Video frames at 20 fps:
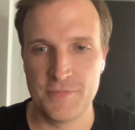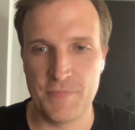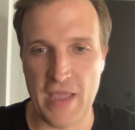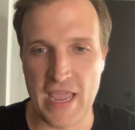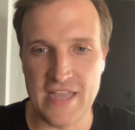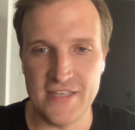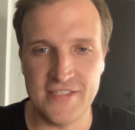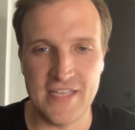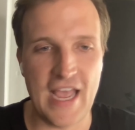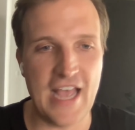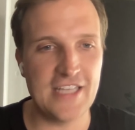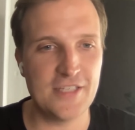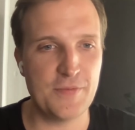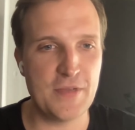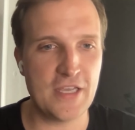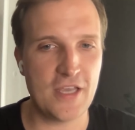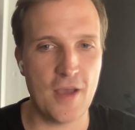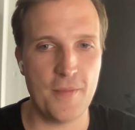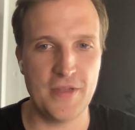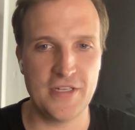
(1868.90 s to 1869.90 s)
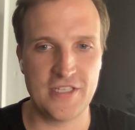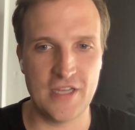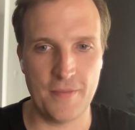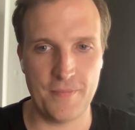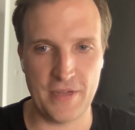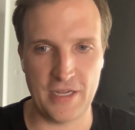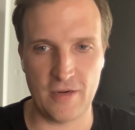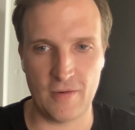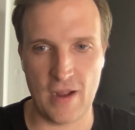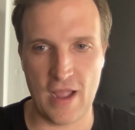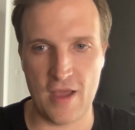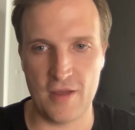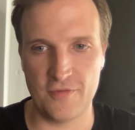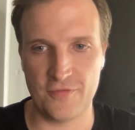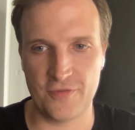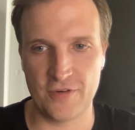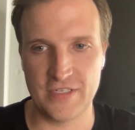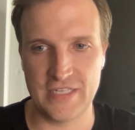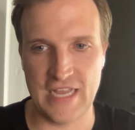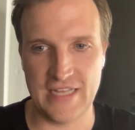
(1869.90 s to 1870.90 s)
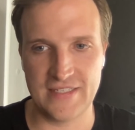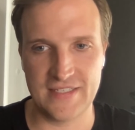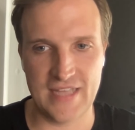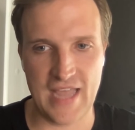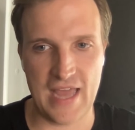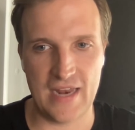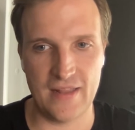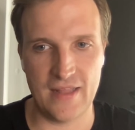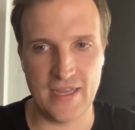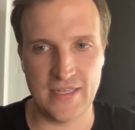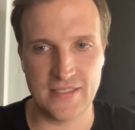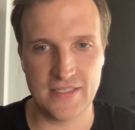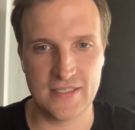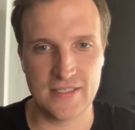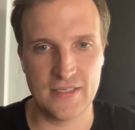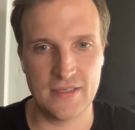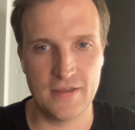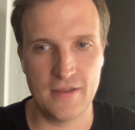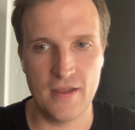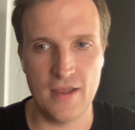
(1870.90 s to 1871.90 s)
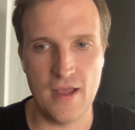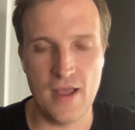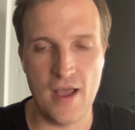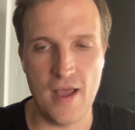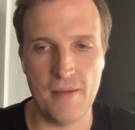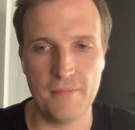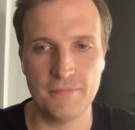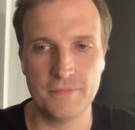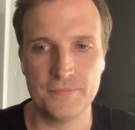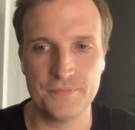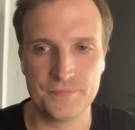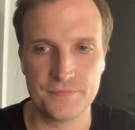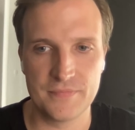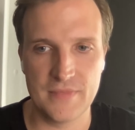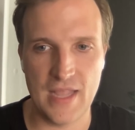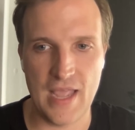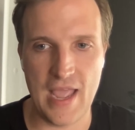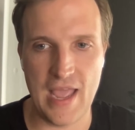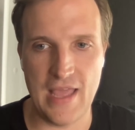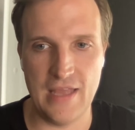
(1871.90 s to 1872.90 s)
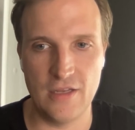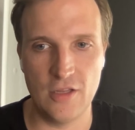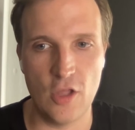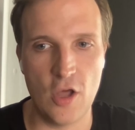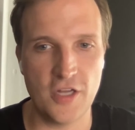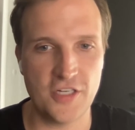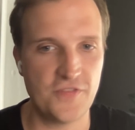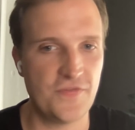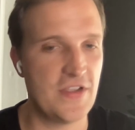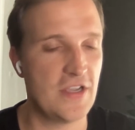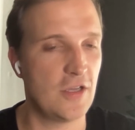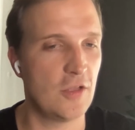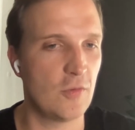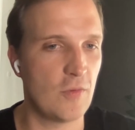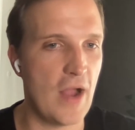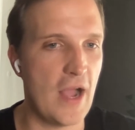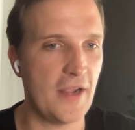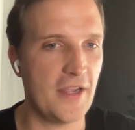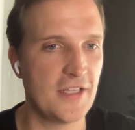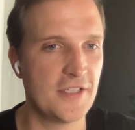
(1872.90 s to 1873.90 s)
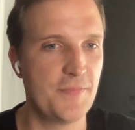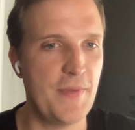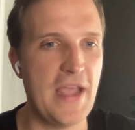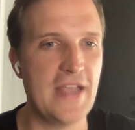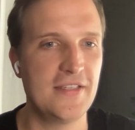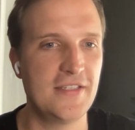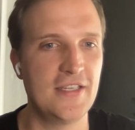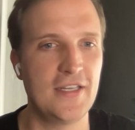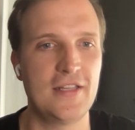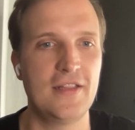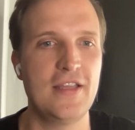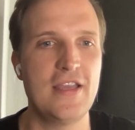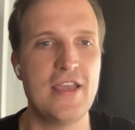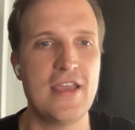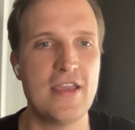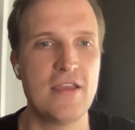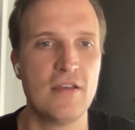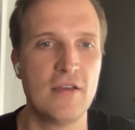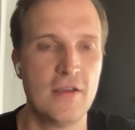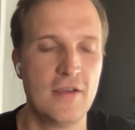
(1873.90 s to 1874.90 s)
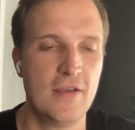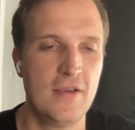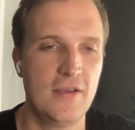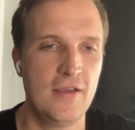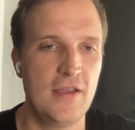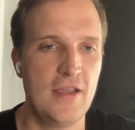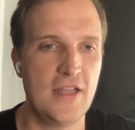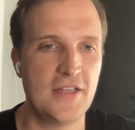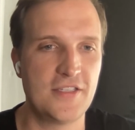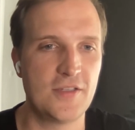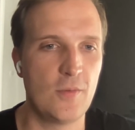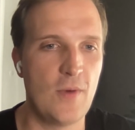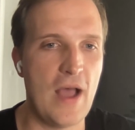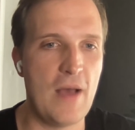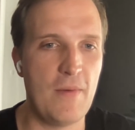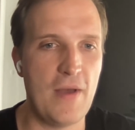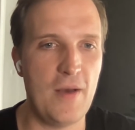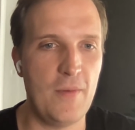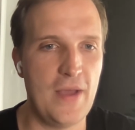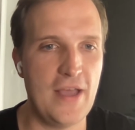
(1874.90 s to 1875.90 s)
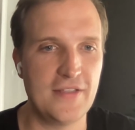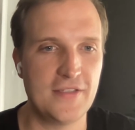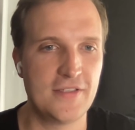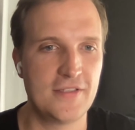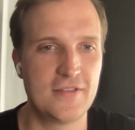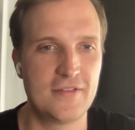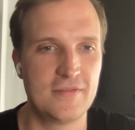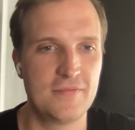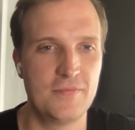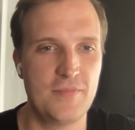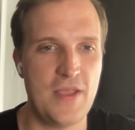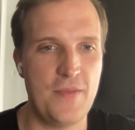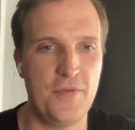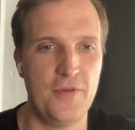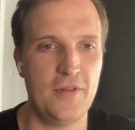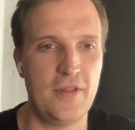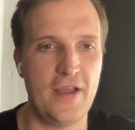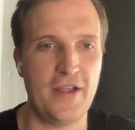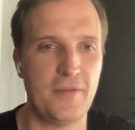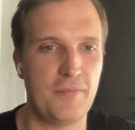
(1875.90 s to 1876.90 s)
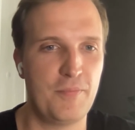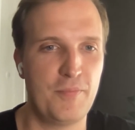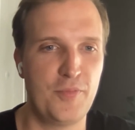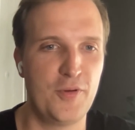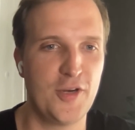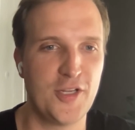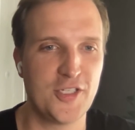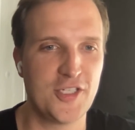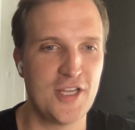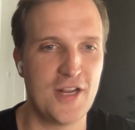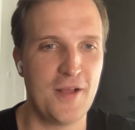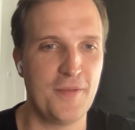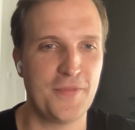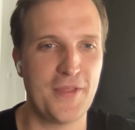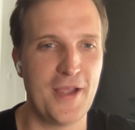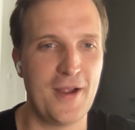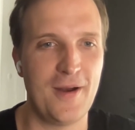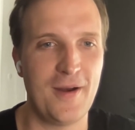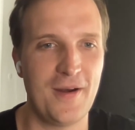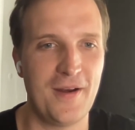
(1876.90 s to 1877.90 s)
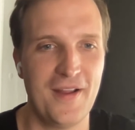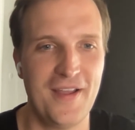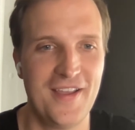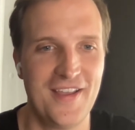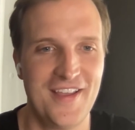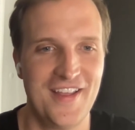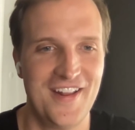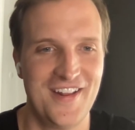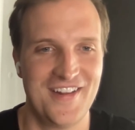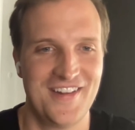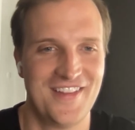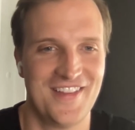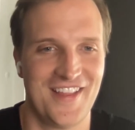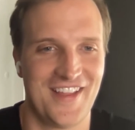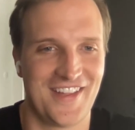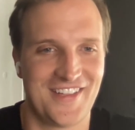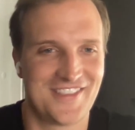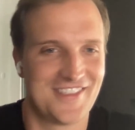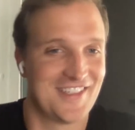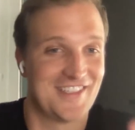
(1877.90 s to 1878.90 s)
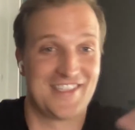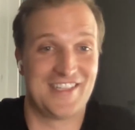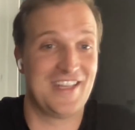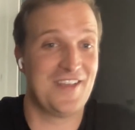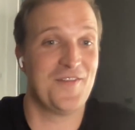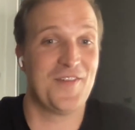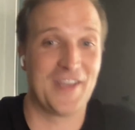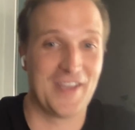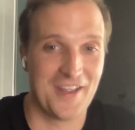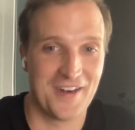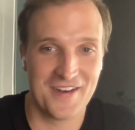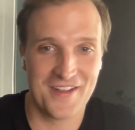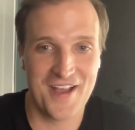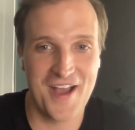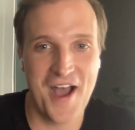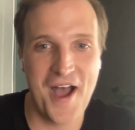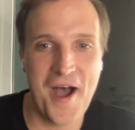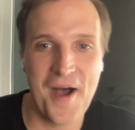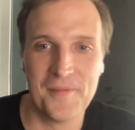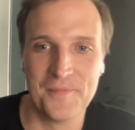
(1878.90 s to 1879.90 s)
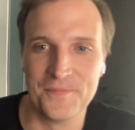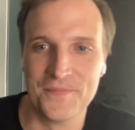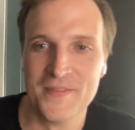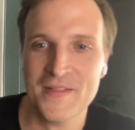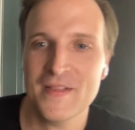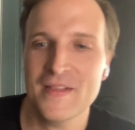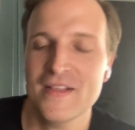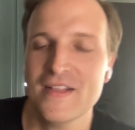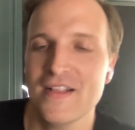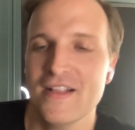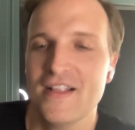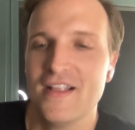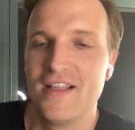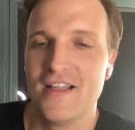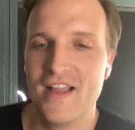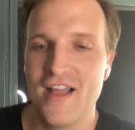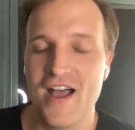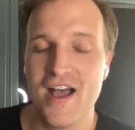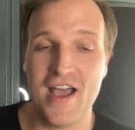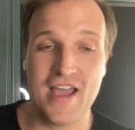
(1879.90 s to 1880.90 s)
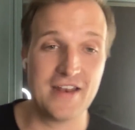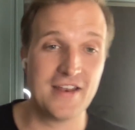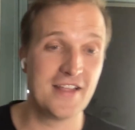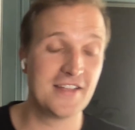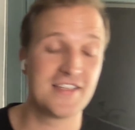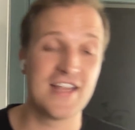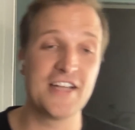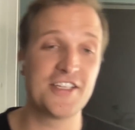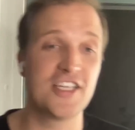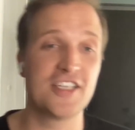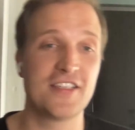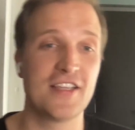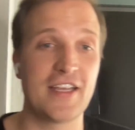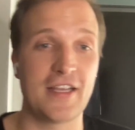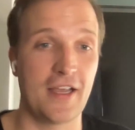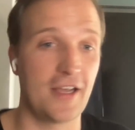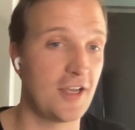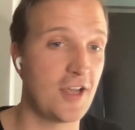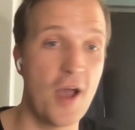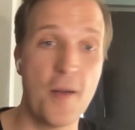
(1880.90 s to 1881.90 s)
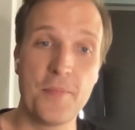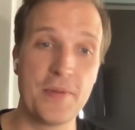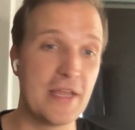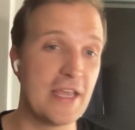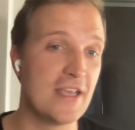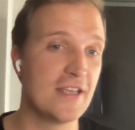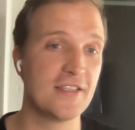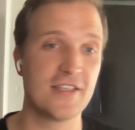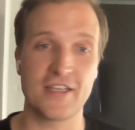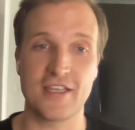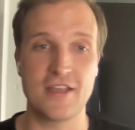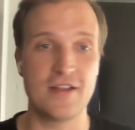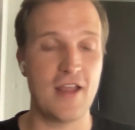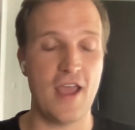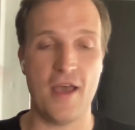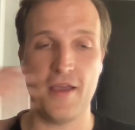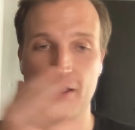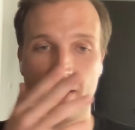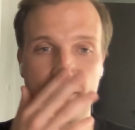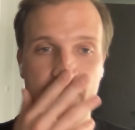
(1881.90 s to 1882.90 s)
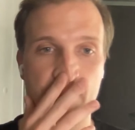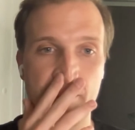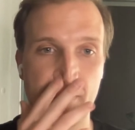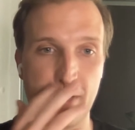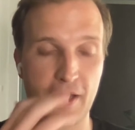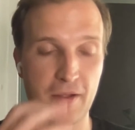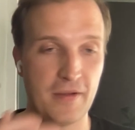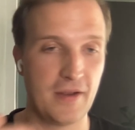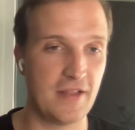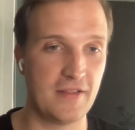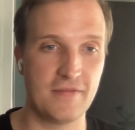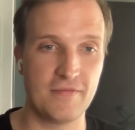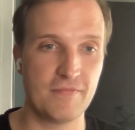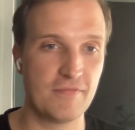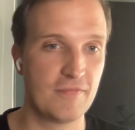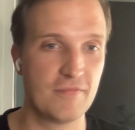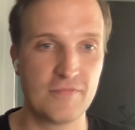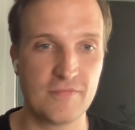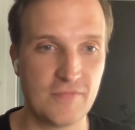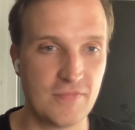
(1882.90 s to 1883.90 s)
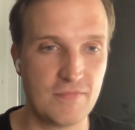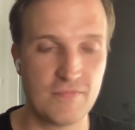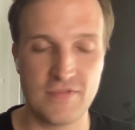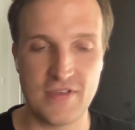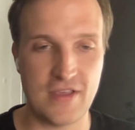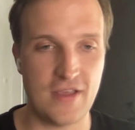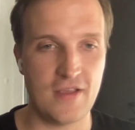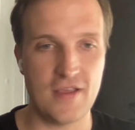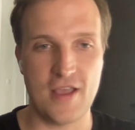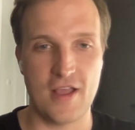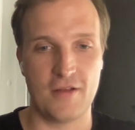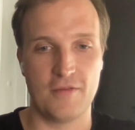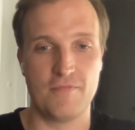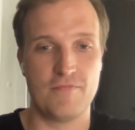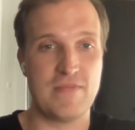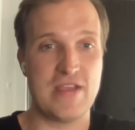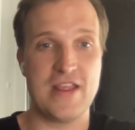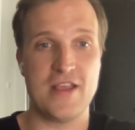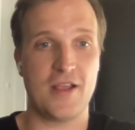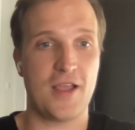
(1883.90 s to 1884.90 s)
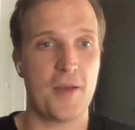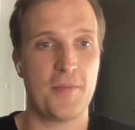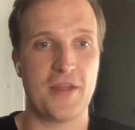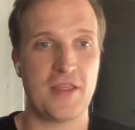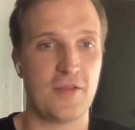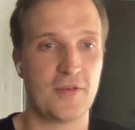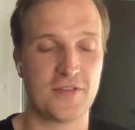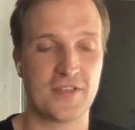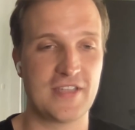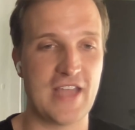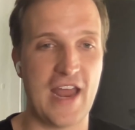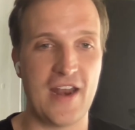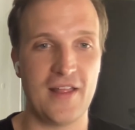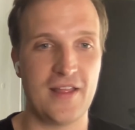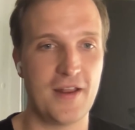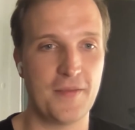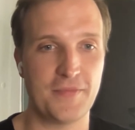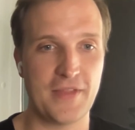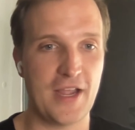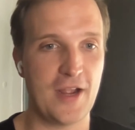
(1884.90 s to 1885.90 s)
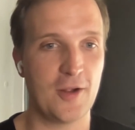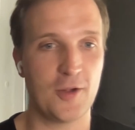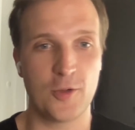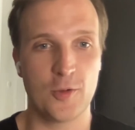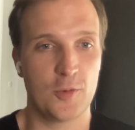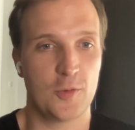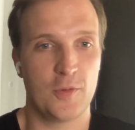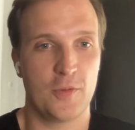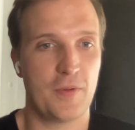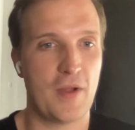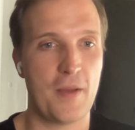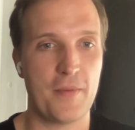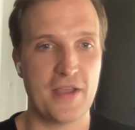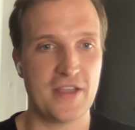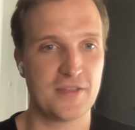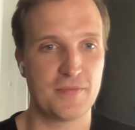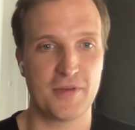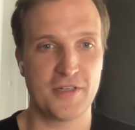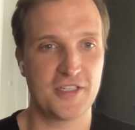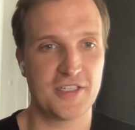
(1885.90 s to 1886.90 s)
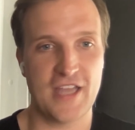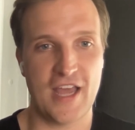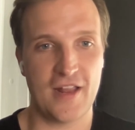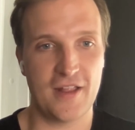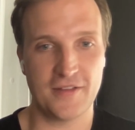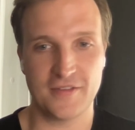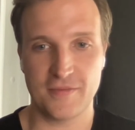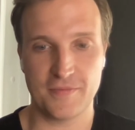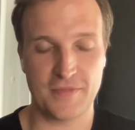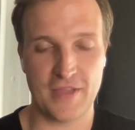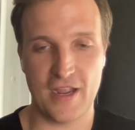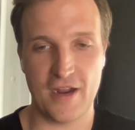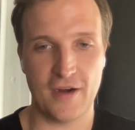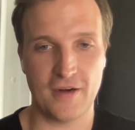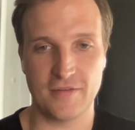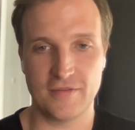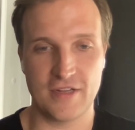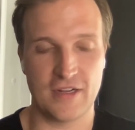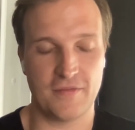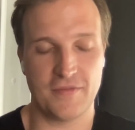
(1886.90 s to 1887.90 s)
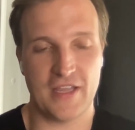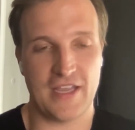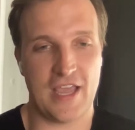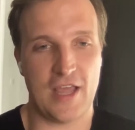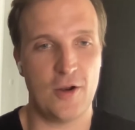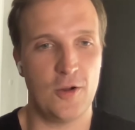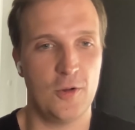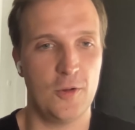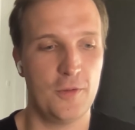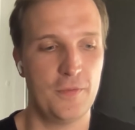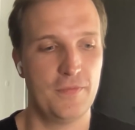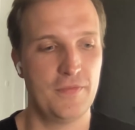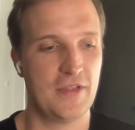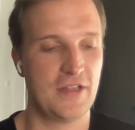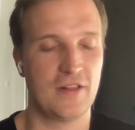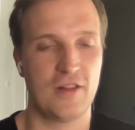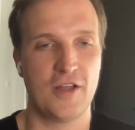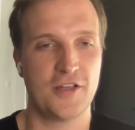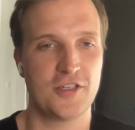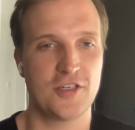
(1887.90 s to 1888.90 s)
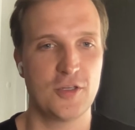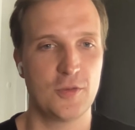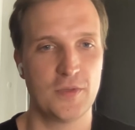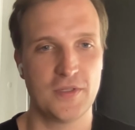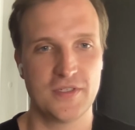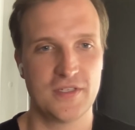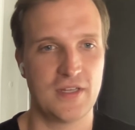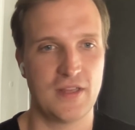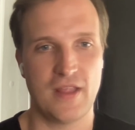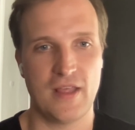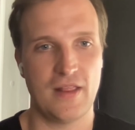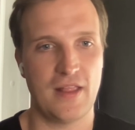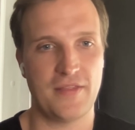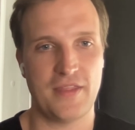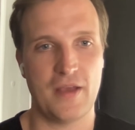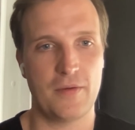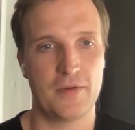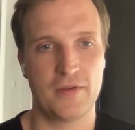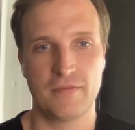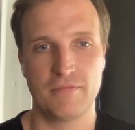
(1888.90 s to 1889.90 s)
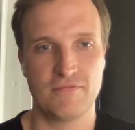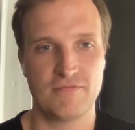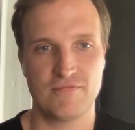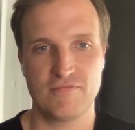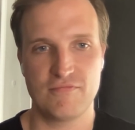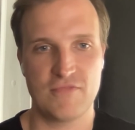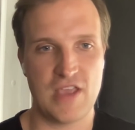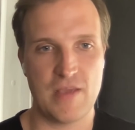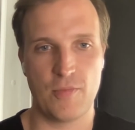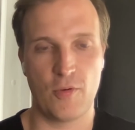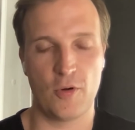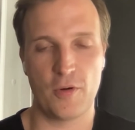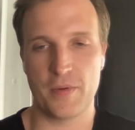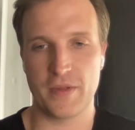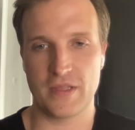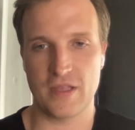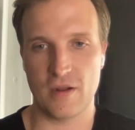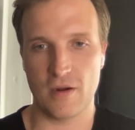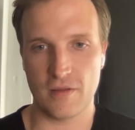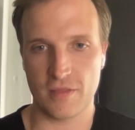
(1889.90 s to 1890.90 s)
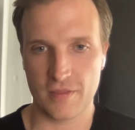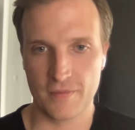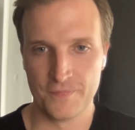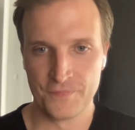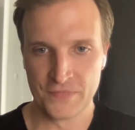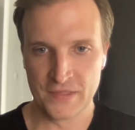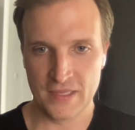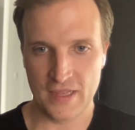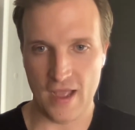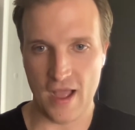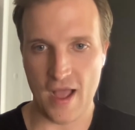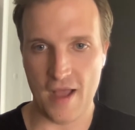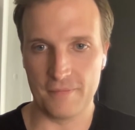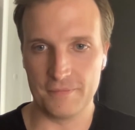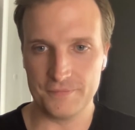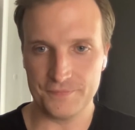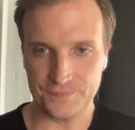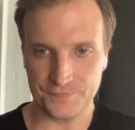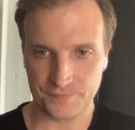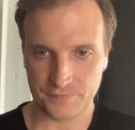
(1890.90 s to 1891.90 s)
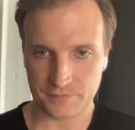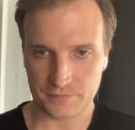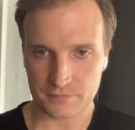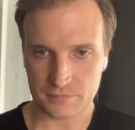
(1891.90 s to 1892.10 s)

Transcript: space has become a dumping ground for dead satellites um, and launch vehicle rockets. Basically, it's the wild wild west. People like putting shit up there and just leaving it. Um, uh, and it's not just like companies like you know, I, you know any you know media company throws a satellite up there. Google probably has a bunch of satellites up there, and you know they get old, they launch new ones, and they let that one keep ordering the Earth. Um,